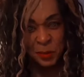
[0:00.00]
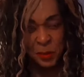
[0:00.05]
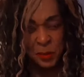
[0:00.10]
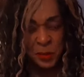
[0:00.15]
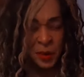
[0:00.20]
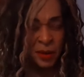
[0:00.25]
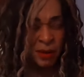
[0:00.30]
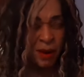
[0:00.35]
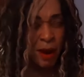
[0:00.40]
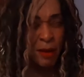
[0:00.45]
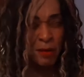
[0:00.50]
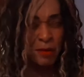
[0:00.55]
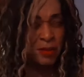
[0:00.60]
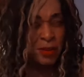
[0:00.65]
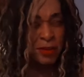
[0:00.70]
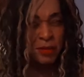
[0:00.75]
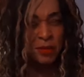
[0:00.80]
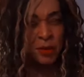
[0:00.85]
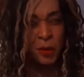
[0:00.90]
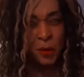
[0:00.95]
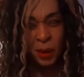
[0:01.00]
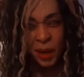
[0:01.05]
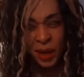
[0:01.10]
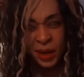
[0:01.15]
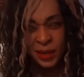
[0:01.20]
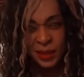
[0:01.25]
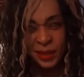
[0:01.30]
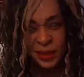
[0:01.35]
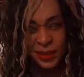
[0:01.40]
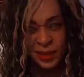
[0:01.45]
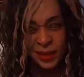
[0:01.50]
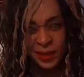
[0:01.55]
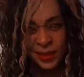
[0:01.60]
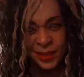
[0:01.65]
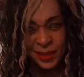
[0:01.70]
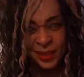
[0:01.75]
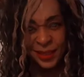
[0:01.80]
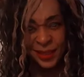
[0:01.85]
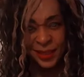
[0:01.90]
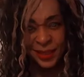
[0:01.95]
Poor Alfred for what?
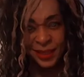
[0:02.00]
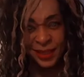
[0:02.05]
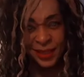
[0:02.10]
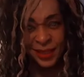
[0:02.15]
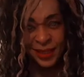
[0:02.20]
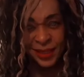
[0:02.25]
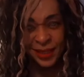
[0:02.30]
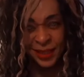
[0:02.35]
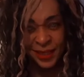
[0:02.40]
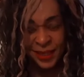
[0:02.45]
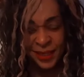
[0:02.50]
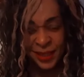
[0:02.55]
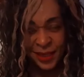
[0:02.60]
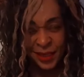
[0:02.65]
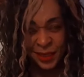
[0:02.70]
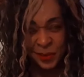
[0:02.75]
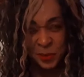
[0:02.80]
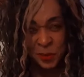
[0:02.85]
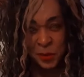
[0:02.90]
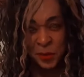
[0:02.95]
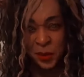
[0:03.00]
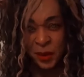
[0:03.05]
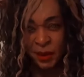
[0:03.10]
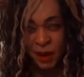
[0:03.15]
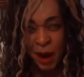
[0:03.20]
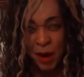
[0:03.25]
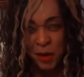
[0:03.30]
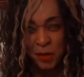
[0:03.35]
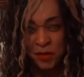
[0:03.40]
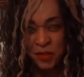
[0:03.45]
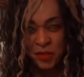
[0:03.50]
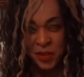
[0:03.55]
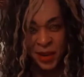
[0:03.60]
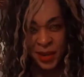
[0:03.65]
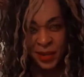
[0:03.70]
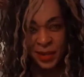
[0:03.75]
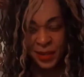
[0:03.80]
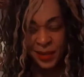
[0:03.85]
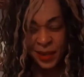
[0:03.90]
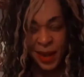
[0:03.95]
Poor
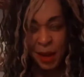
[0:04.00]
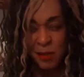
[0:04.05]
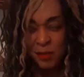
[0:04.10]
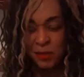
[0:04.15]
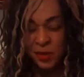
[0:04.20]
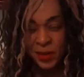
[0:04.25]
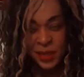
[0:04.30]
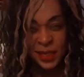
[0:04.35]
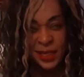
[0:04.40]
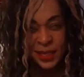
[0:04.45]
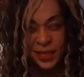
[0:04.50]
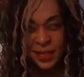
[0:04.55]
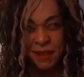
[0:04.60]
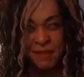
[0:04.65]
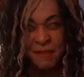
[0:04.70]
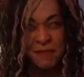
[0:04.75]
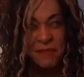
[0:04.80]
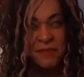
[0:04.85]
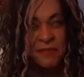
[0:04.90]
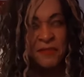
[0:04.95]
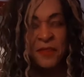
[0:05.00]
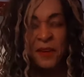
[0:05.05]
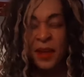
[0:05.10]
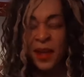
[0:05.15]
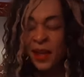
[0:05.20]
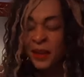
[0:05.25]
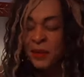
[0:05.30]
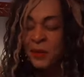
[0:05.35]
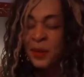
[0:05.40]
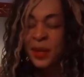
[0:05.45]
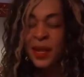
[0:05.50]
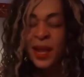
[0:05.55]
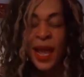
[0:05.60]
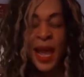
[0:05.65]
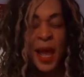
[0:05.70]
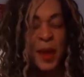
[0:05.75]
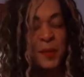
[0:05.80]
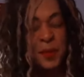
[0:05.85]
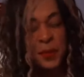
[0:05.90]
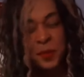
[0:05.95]
Alfred. Alfred is a very
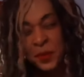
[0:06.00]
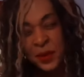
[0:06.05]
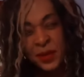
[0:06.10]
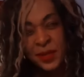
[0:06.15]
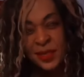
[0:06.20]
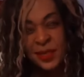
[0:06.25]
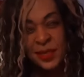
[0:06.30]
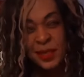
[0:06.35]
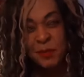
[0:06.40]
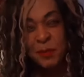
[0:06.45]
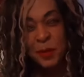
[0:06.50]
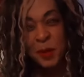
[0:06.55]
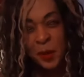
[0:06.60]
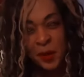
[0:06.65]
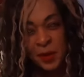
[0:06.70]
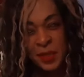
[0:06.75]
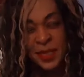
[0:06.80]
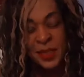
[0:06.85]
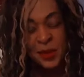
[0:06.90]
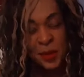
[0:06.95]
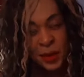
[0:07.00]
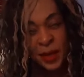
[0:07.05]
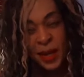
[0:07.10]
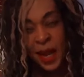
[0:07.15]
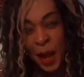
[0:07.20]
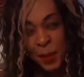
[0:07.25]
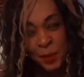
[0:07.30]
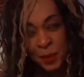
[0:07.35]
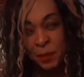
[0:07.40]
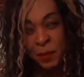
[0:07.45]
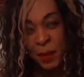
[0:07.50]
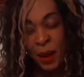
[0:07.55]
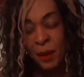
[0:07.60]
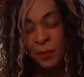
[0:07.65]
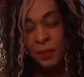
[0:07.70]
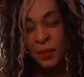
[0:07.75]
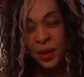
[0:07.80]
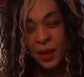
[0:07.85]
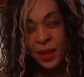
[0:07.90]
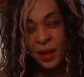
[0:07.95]
happy person because he's got a happy
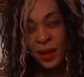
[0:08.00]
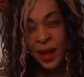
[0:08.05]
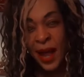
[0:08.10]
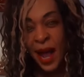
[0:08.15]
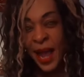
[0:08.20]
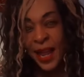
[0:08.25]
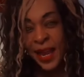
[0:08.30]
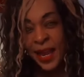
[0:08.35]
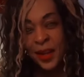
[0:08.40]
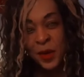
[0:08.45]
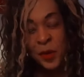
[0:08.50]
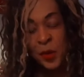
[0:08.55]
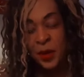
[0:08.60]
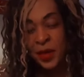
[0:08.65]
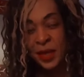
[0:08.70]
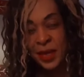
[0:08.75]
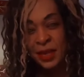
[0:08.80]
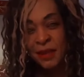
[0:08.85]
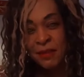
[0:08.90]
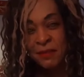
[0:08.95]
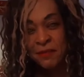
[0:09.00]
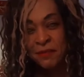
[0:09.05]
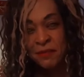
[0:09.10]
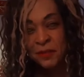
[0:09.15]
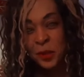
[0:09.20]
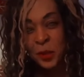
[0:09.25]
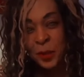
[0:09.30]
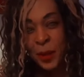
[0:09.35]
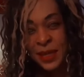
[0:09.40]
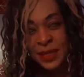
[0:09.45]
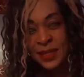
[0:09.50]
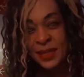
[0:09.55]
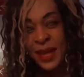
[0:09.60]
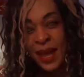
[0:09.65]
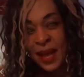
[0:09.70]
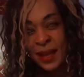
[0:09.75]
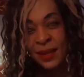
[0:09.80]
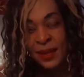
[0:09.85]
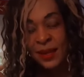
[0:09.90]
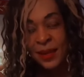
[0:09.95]
mom. I cannot give to my
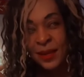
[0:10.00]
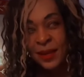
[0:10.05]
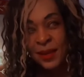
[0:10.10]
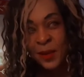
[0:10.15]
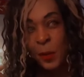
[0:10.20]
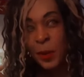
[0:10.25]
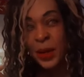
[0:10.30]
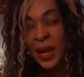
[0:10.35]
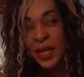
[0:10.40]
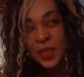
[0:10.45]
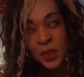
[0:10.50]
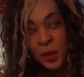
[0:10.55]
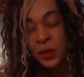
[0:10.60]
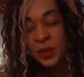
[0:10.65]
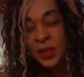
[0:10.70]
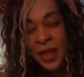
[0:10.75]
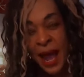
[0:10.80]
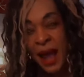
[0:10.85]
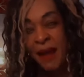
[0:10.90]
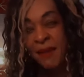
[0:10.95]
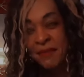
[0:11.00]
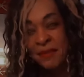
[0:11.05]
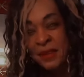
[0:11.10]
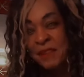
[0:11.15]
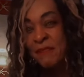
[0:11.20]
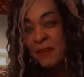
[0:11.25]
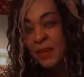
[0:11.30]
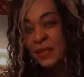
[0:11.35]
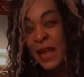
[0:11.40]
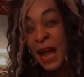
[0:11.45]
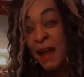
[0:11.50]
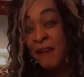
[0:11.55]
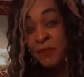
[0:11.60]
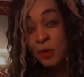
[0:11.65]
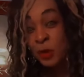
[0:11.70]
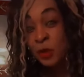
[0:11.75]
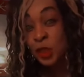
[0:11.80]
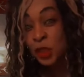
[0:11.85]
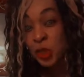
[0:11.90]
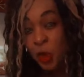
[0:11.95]
son what I don't have. If I have
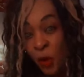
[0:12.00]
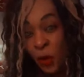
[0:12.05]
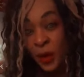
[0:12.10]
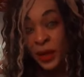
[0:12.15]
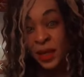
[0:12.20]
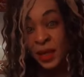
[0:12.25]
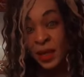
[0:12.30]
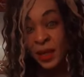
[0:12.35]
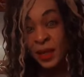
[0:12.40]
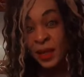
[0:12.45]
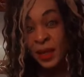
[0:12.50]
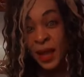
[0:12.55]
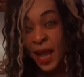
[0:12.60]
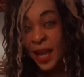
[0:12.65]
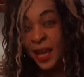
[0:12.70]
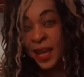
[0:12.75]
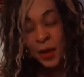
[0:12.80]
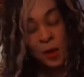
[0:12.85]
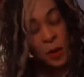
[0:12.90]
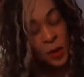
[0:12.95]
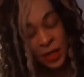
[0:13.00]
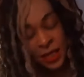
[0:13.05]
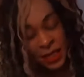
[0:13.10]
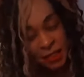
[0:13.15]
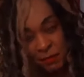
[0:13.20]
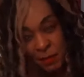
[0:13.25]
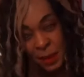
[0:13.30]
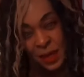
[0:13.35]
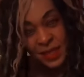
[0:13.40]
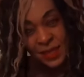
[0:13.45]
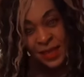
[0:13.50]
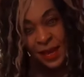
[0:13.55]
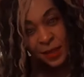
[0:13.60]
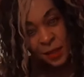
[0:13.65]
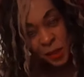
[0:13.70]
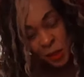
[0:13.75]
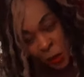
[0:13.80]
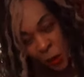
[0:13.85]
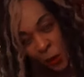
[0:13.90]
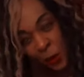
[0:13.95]
no joy, I cannot give my
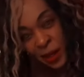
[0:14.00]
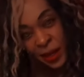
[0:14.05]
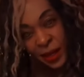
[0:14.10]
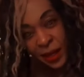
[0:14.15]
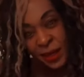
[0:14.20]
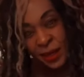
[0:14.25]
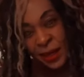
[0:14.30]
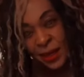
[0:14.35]
son joy.